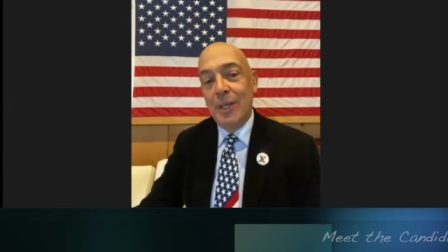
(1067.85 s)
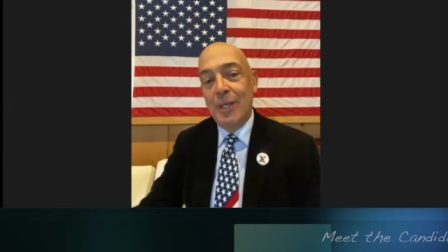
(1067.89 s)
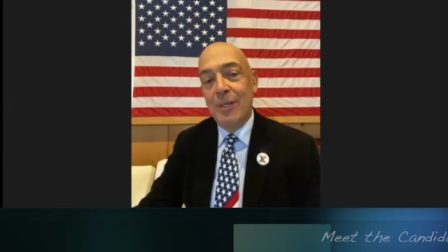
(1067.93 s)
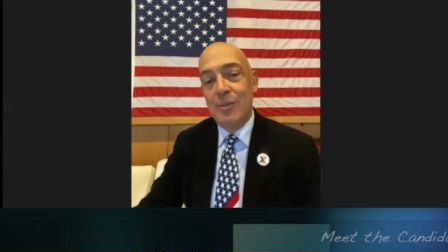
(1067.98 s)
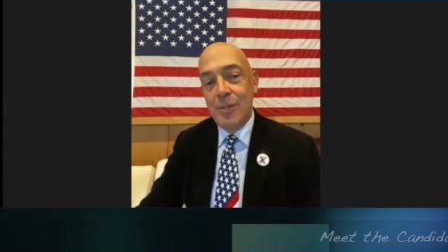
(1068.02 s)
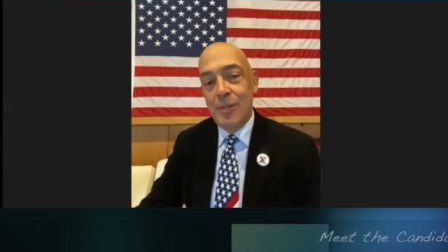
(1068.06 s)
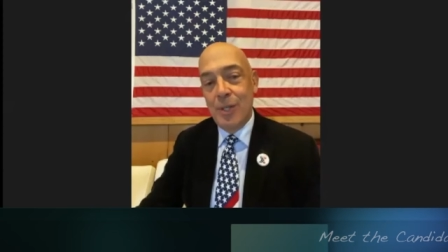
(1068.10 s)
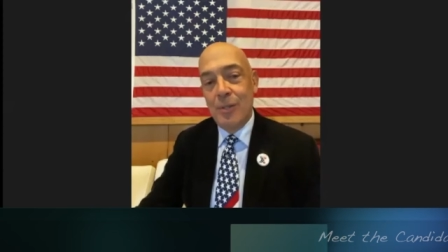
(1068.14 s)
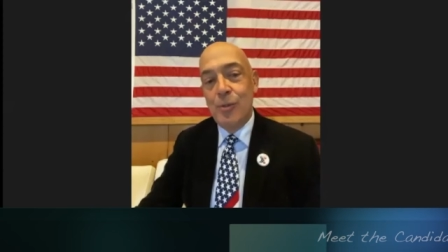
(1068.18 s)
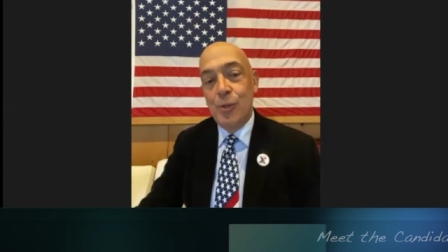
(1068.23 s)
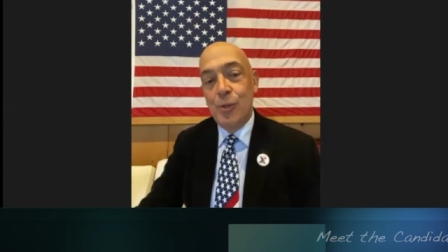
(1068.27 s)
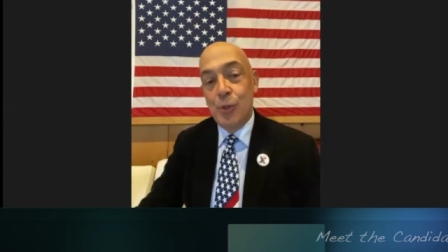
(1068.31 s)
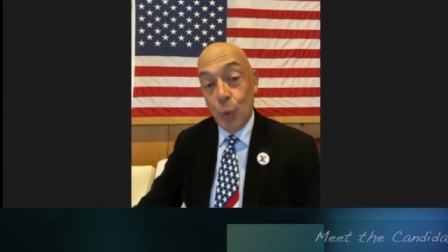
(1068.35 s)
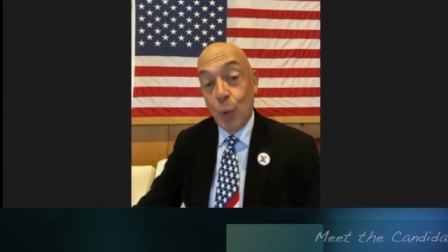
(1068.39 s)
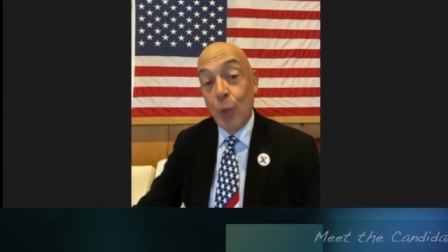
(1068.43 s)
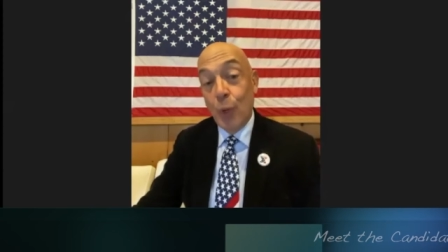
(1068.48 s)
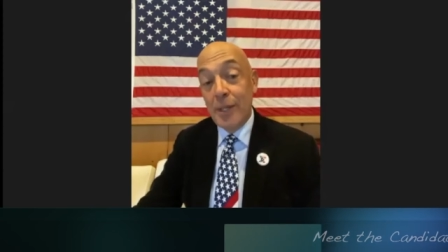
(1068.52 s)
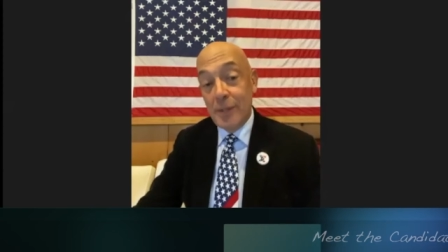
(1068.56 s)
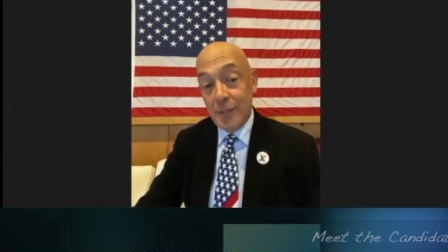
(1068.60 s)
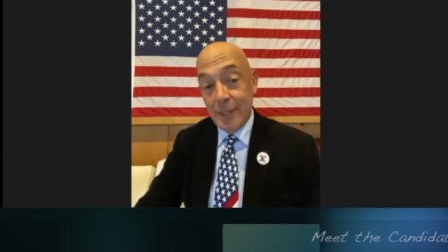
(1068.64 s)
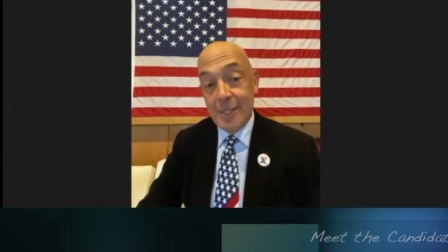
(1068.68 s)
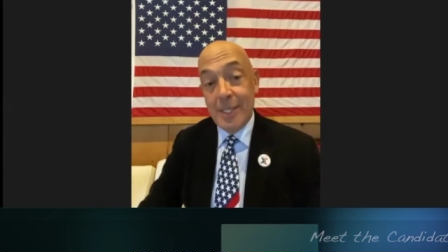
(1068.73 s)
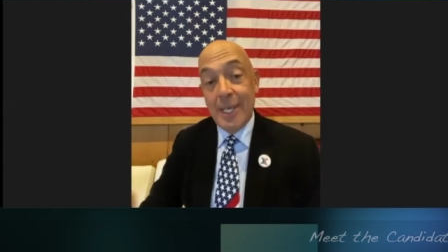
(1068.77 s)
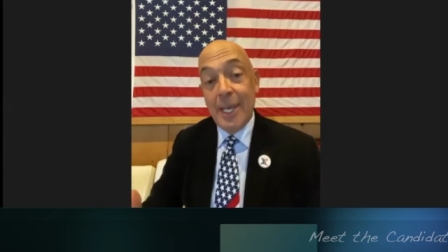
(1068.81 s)
and
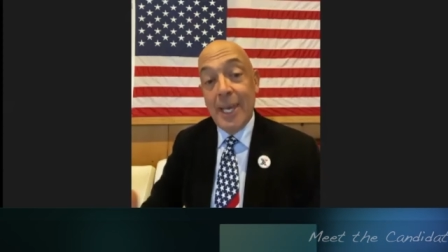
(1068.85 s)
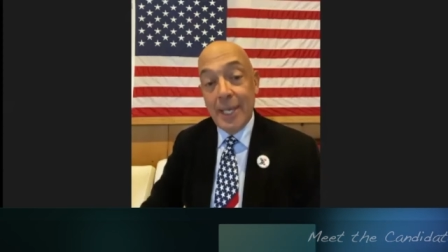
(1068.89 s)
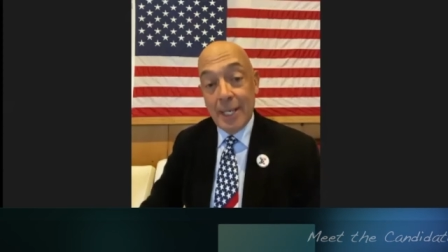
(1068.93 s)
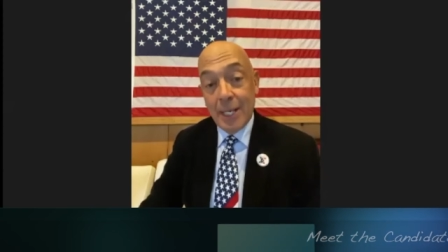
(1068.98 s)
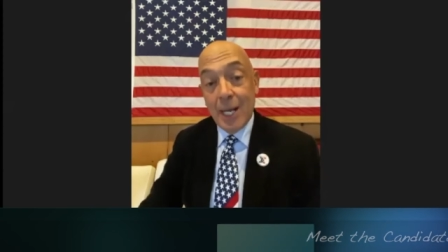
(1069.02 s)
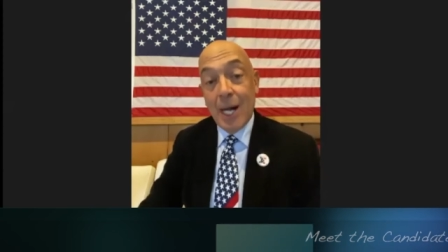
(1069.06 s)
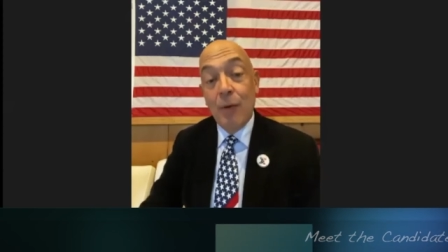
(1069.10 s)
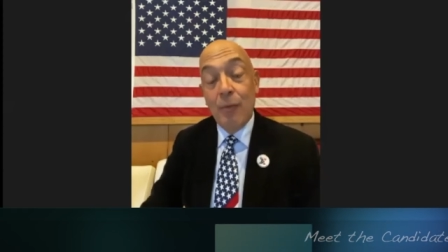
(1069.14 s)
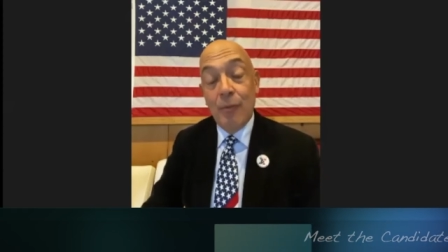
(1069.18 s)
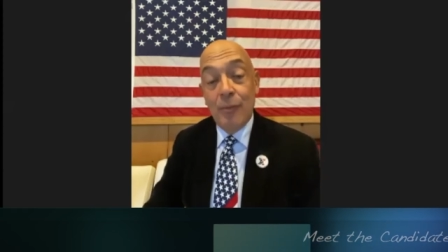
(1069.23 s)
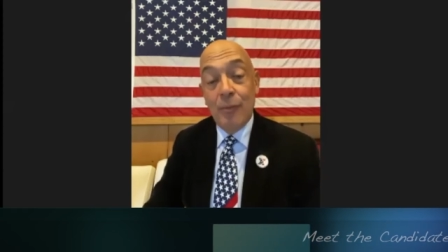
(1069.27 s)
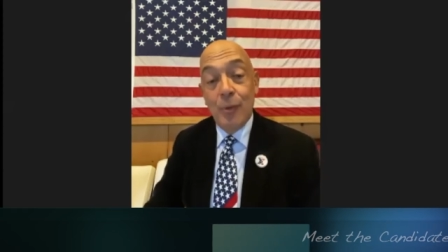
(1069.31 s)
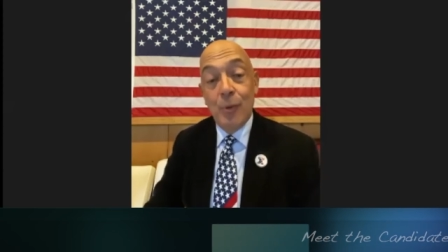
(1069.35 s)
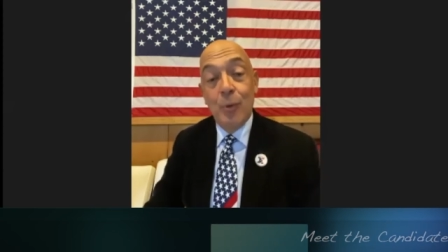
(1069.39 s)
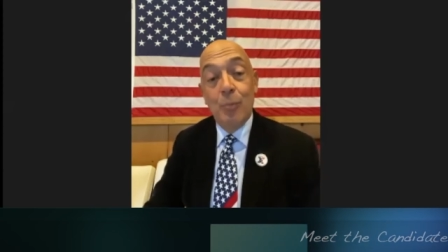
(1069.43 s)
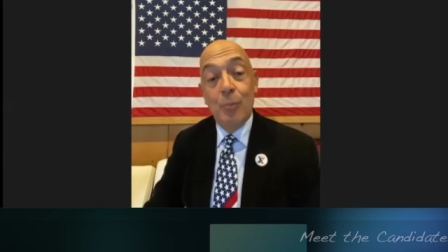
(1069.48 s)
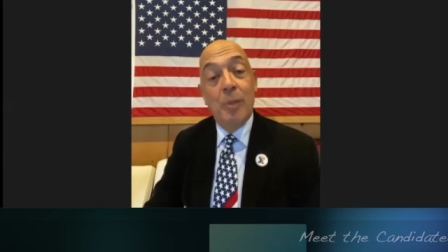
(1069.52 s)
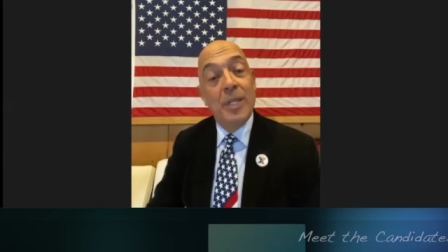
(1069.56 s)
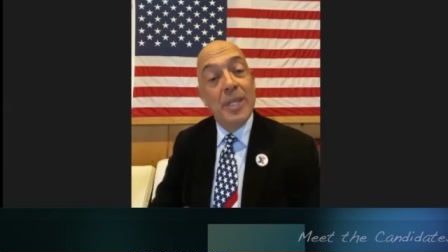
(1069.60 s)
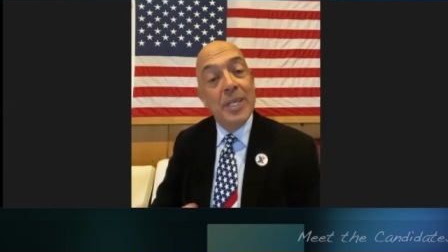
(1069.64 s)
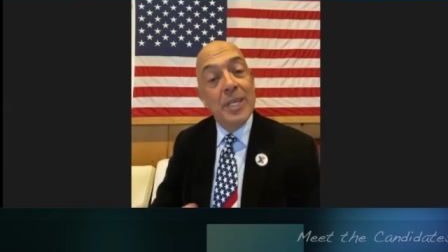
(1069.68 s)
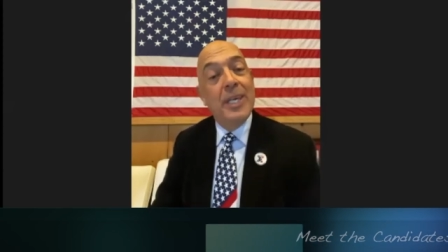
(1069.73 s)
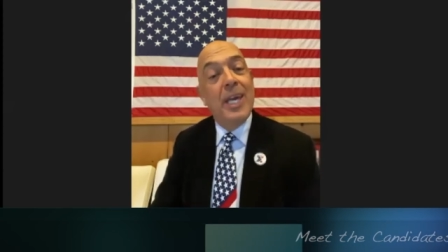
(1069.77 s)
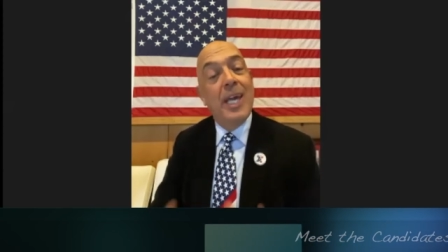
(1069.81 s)
enjoyed the takeout food,
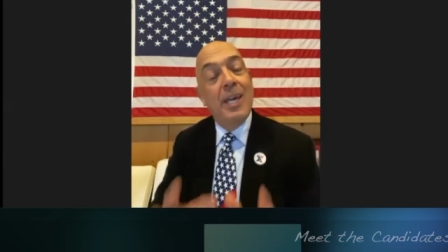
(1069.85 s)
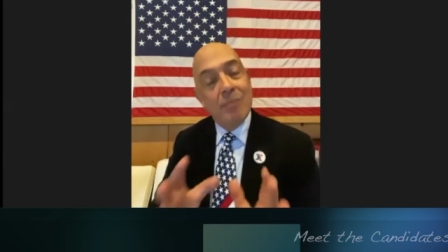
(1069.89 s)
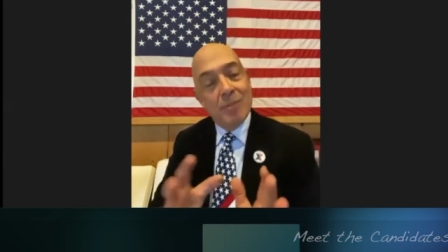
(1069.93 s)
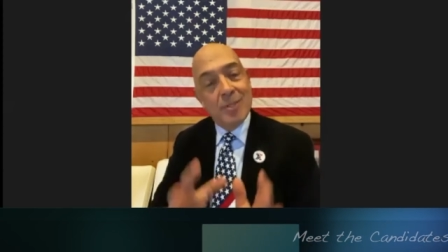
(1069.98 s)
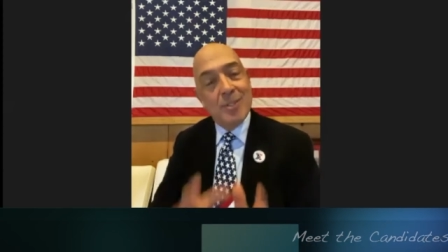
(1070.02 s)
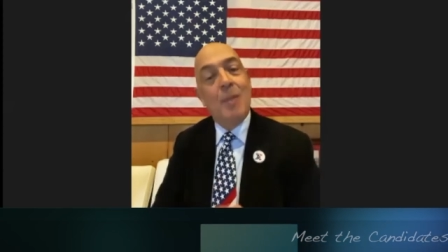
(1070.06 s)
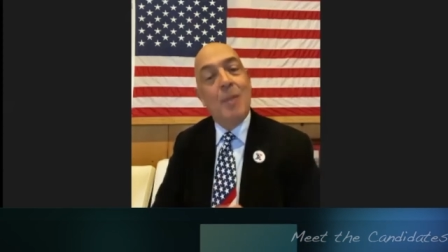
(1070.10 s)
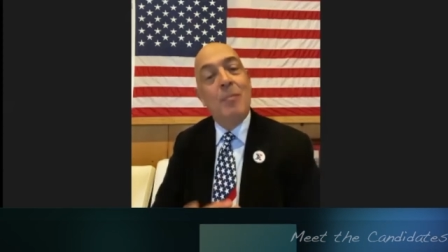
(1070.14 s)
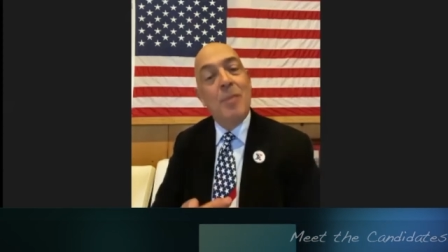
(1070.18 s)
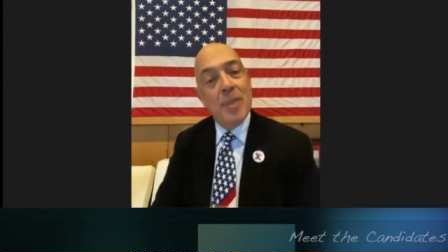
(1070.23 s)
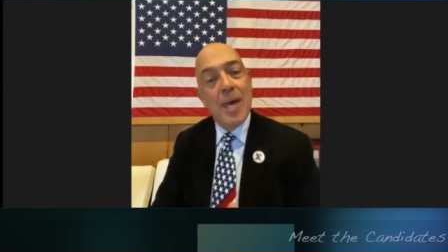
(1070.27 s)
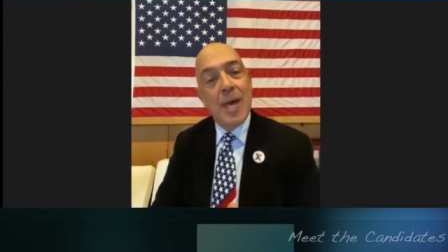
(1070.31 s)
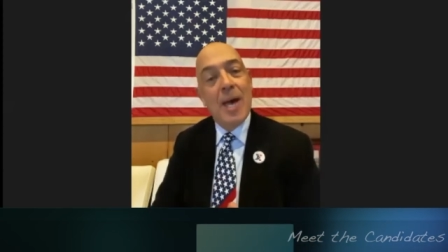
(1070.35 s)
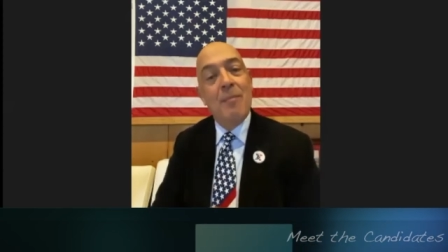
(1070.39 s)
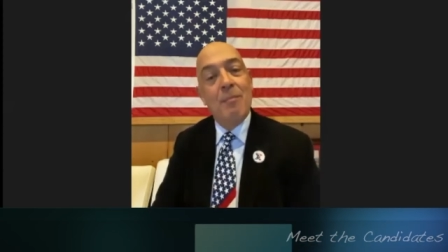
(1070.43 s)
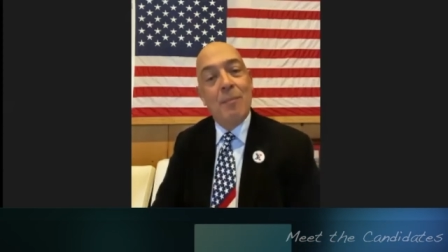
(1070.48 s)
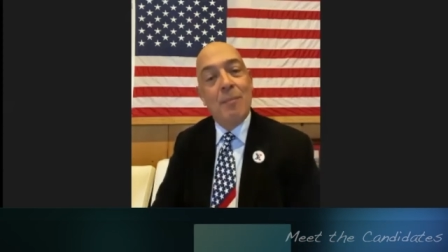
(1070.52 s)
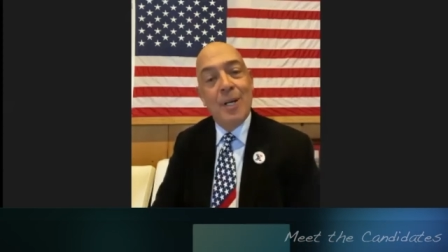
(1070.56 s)
but he gave some of that